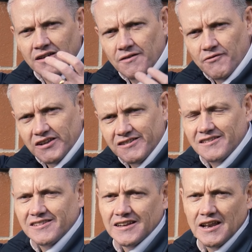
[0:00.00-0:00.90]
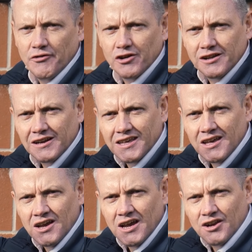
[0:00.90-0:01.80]
has invested significantly
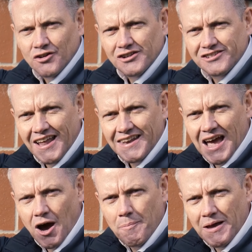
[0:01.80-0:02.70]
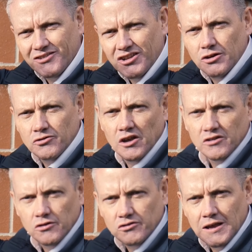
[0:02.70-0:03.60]
in understanding how best to use air
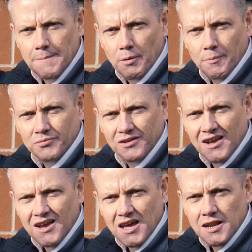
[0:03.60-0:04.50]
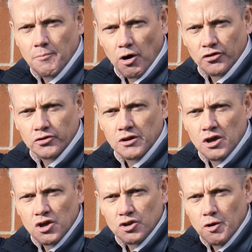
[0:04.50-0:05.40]
source heat pumps in a modern
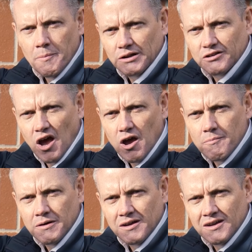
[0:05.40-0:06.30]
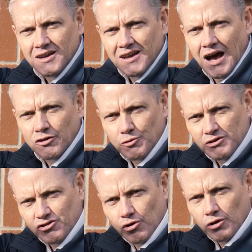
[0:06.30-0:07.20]
new build home, how to
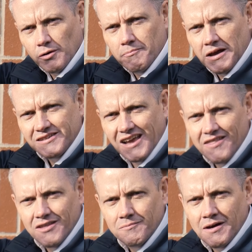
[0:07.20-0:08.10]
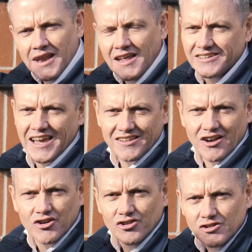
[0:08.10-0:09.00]
install them, maintain them and educate
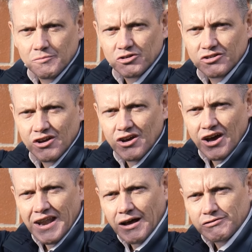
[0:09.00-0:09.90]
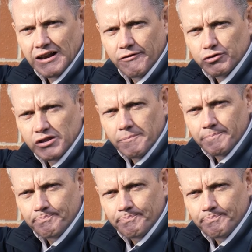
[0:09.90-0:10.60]
our customers on how to live with them.